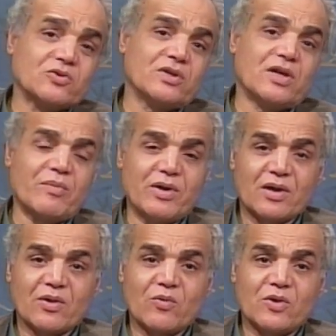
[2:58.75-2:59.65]
in
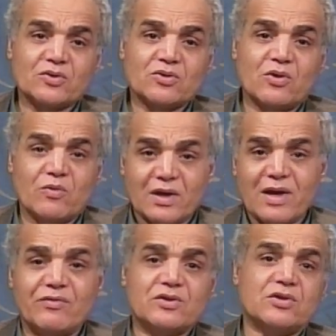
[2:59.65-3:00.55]
American world. So we'll
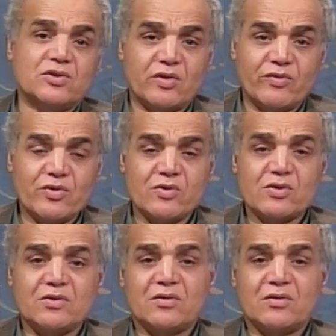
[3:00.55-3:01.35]
have this interview with you